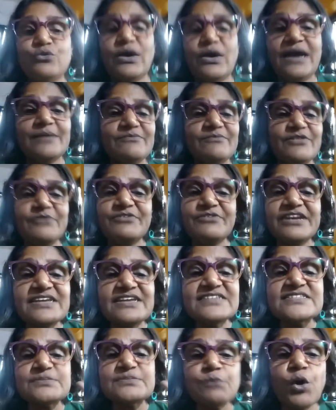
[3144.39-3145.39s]
I'm a very
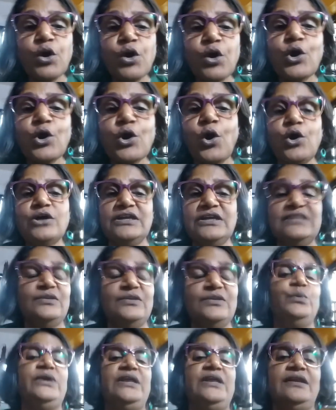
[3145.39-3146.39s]
small cog in the
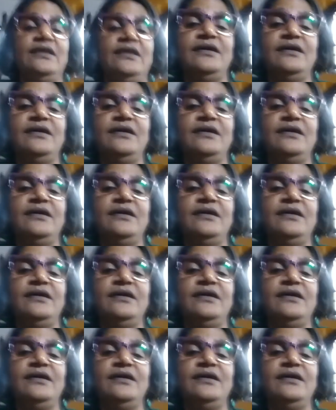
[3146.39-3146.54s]
wheel.